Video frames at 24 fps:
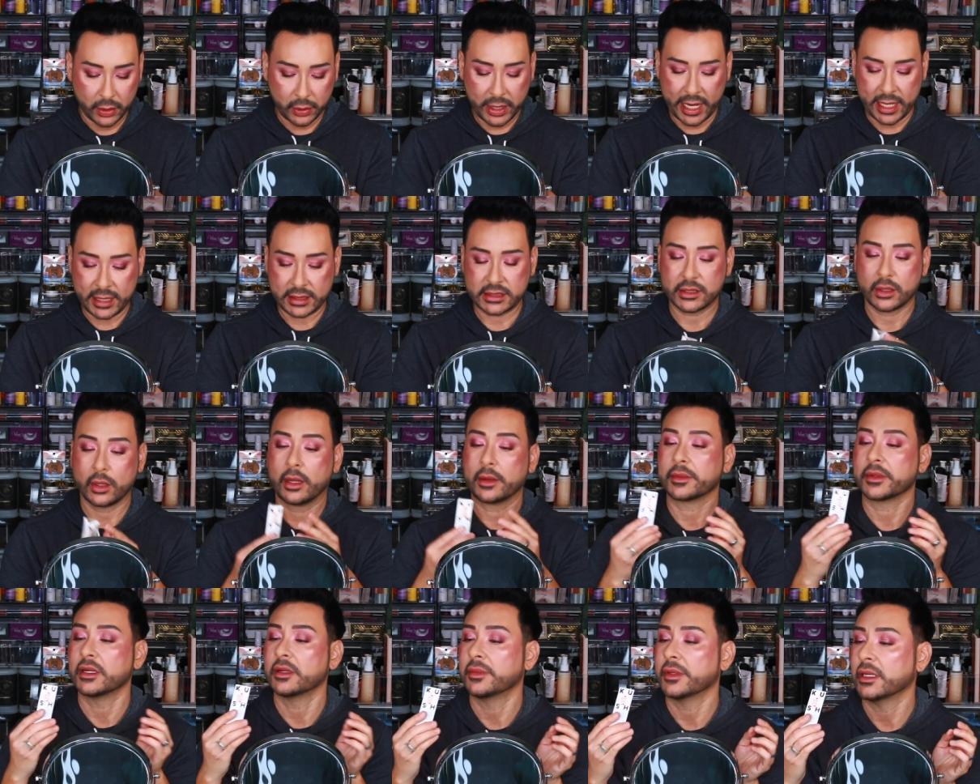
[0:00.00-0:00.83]
Okay, so
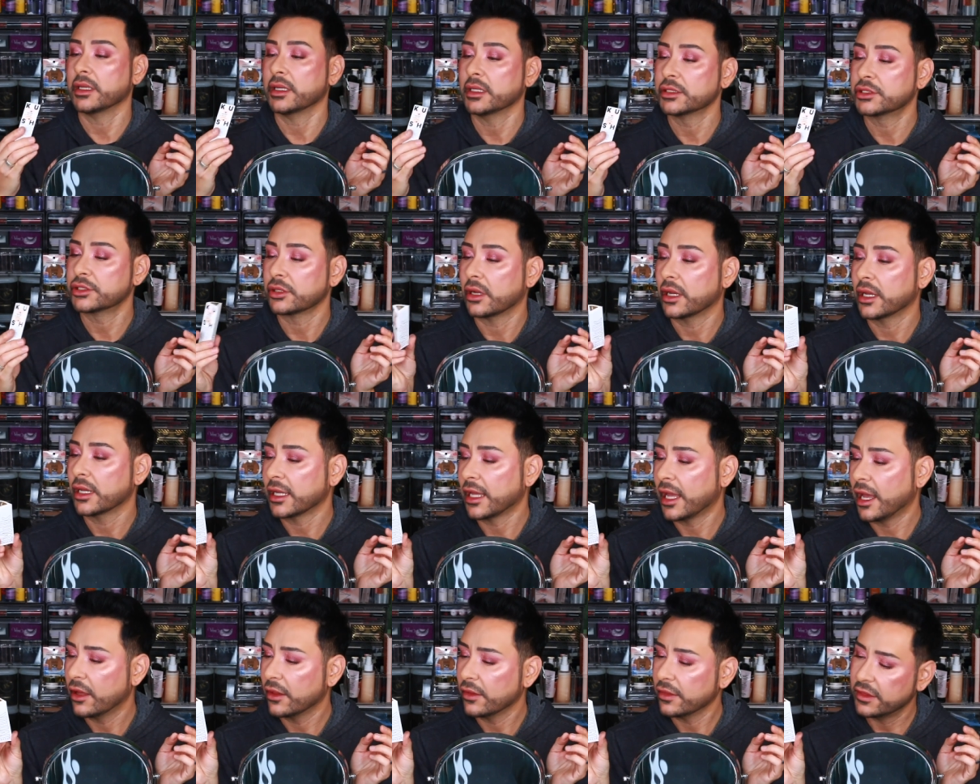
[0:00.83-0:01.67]
I'm gonna be
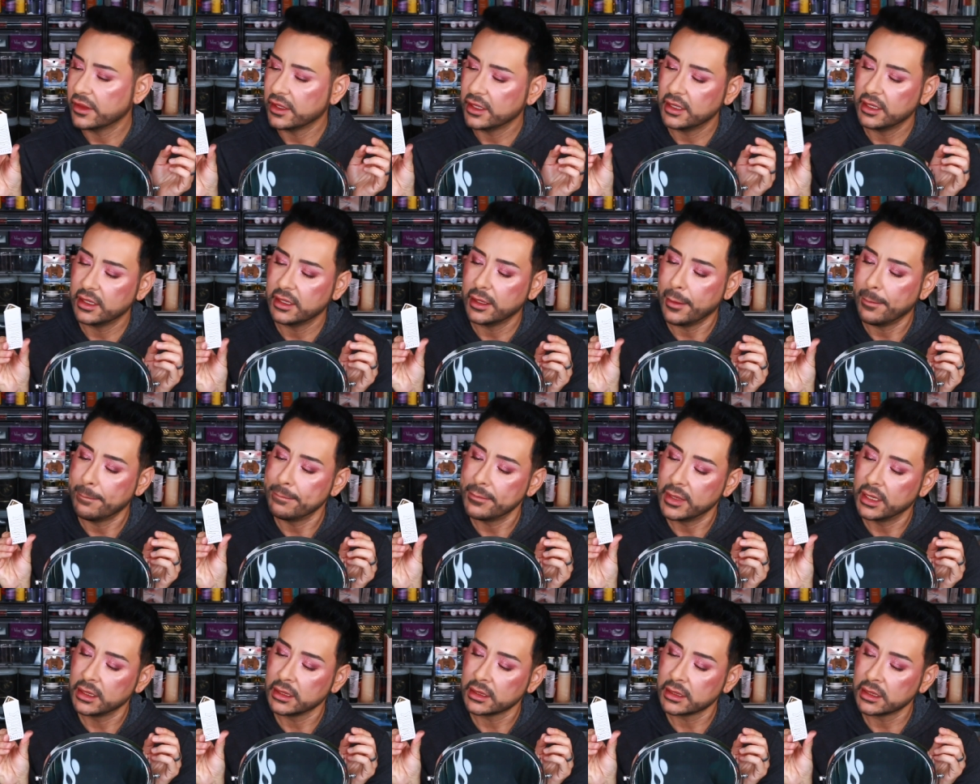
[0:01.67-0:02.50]
trying out the
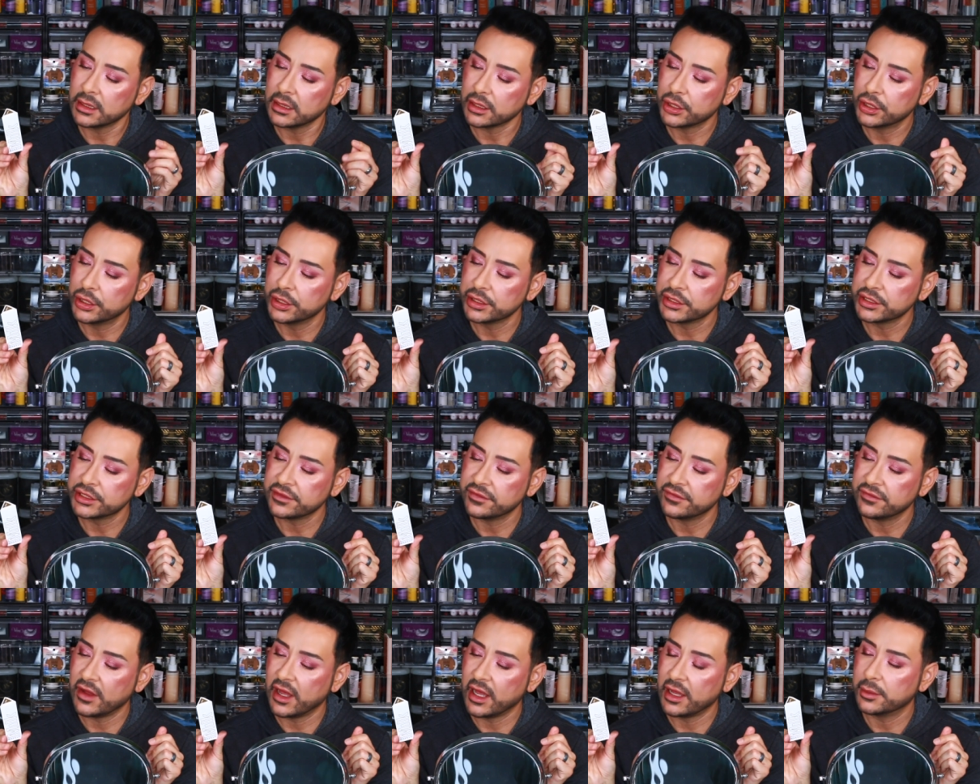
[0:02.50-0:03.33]
Milk Kush
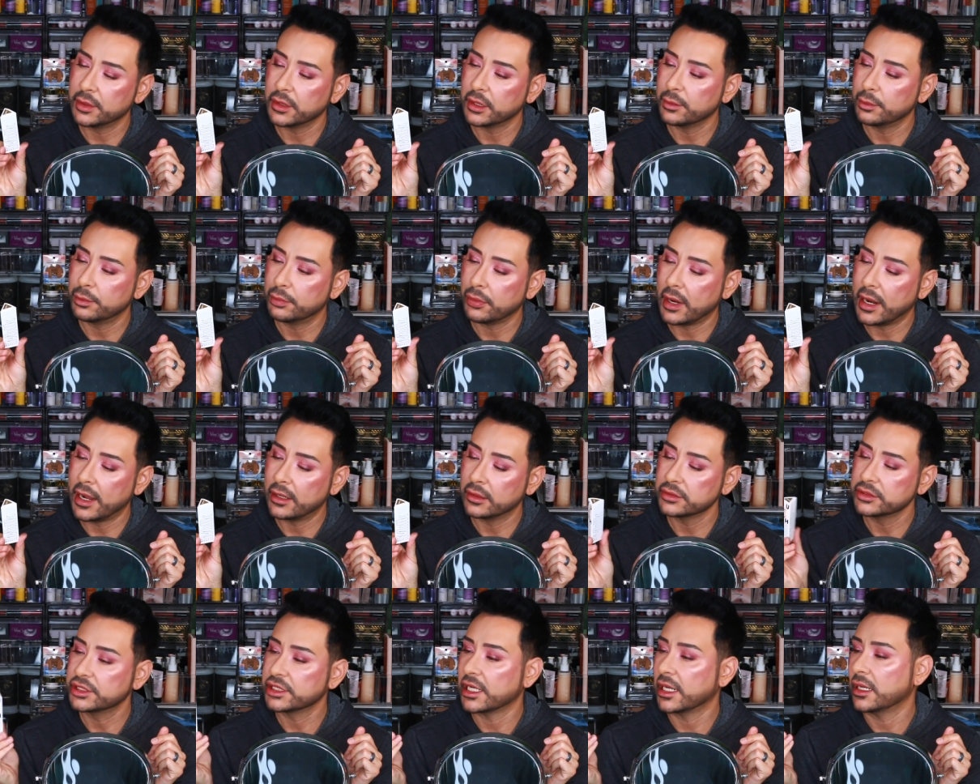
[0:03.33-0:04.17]
Fiber
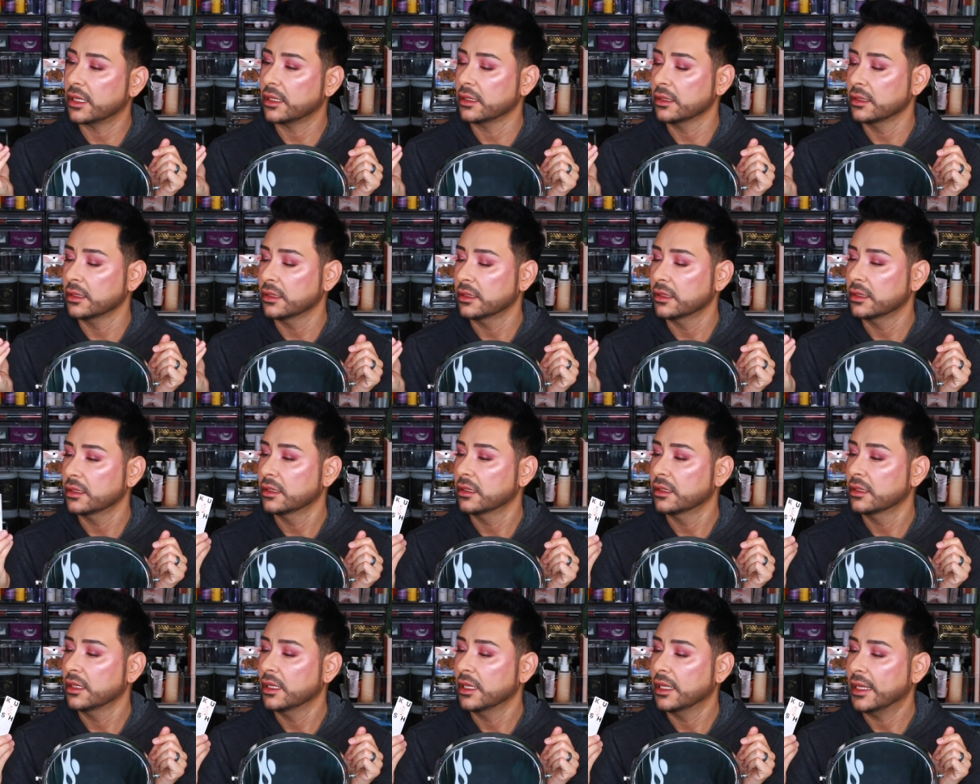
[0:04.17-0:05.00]
Brow Gel
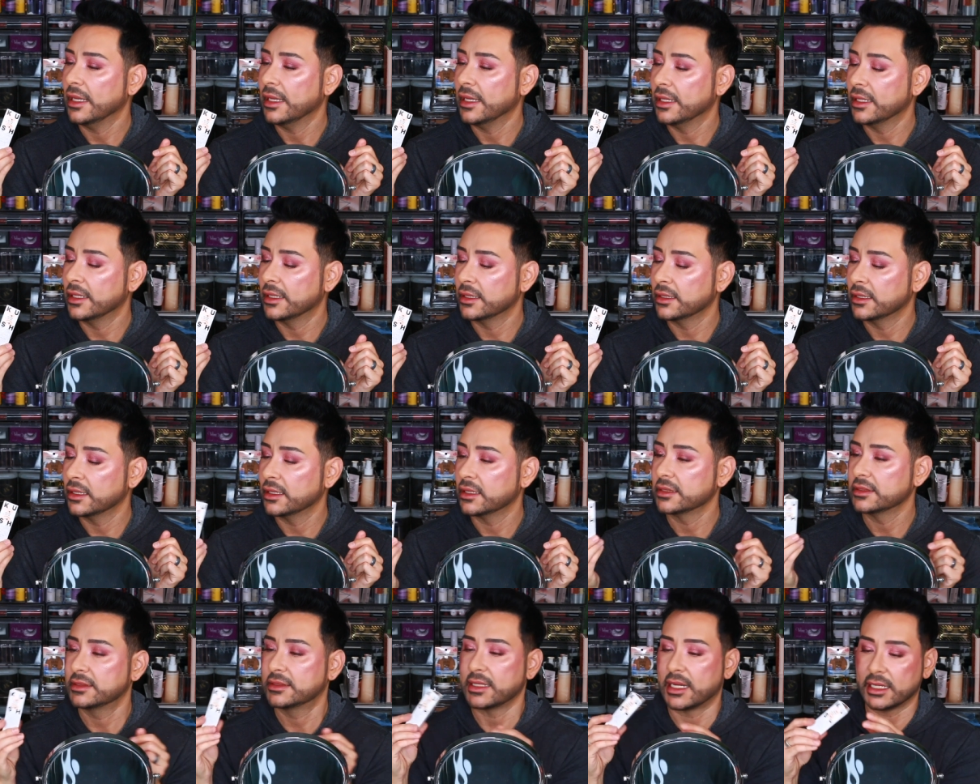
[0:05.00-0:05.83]
in
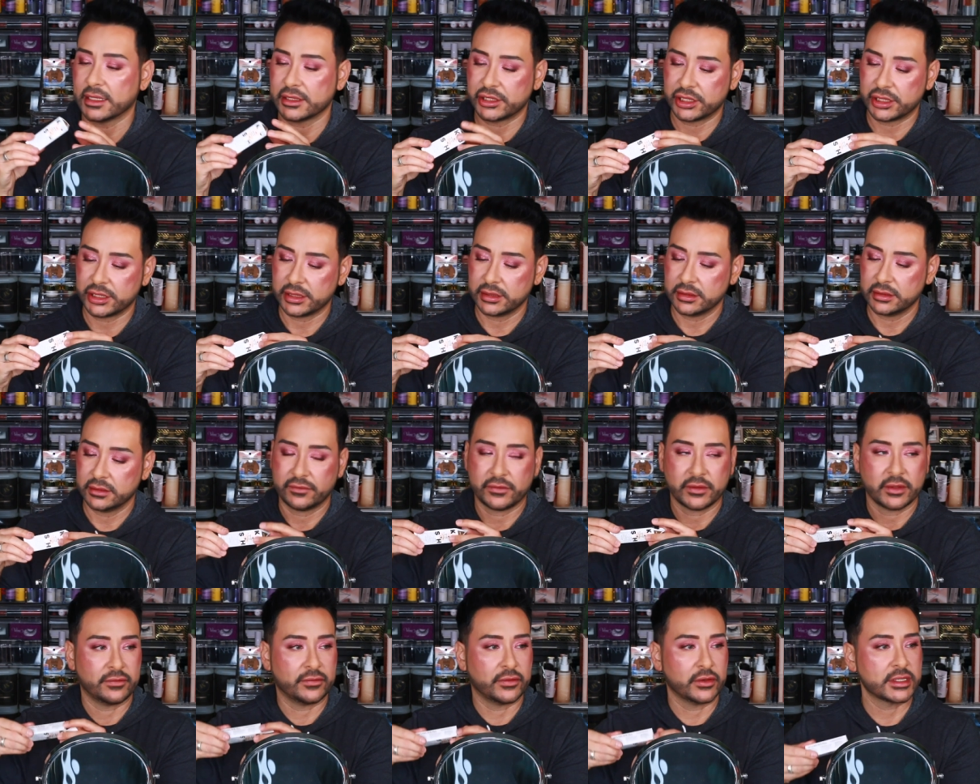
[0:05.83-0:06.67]
Dutch
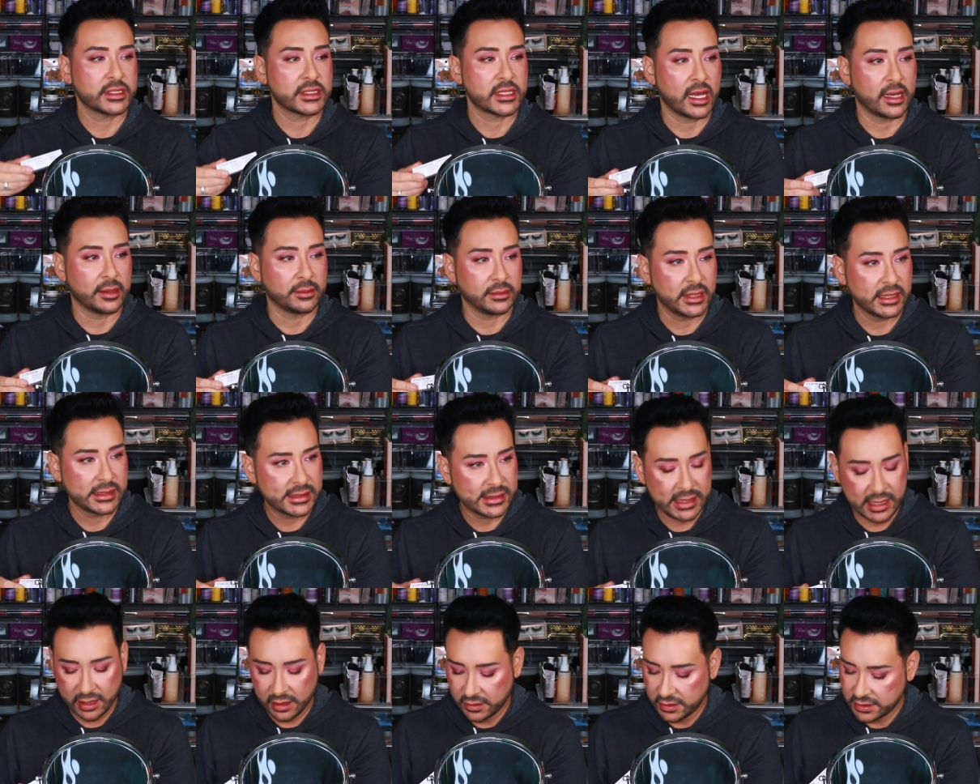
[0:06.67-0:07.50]
for the first time. Let's
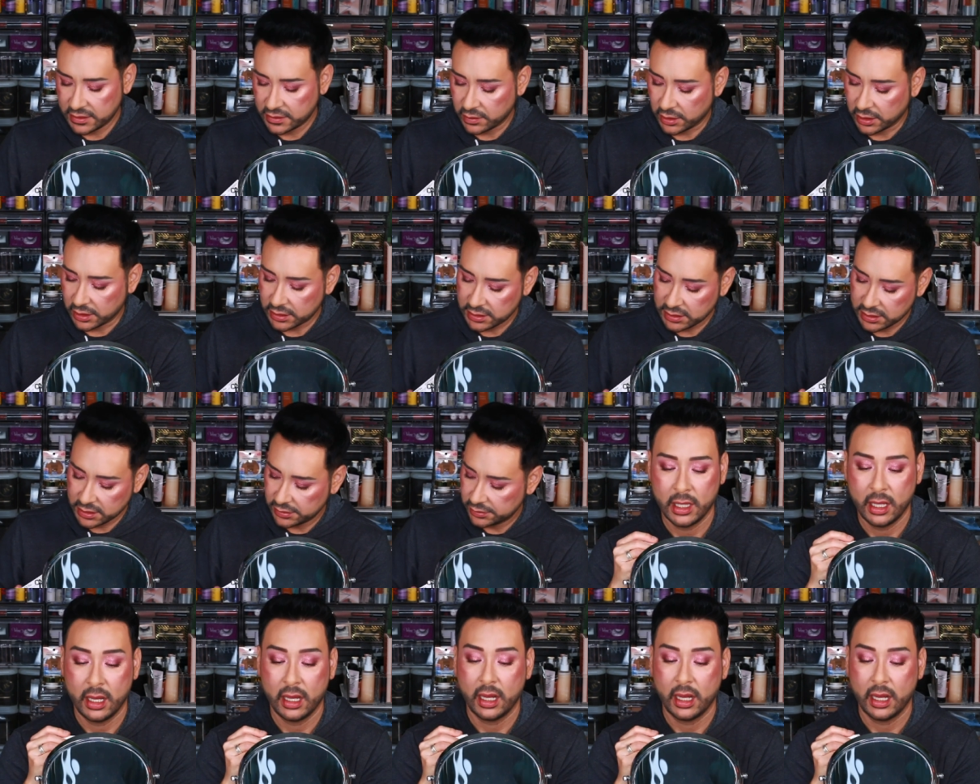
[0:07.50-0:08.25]
see how this works.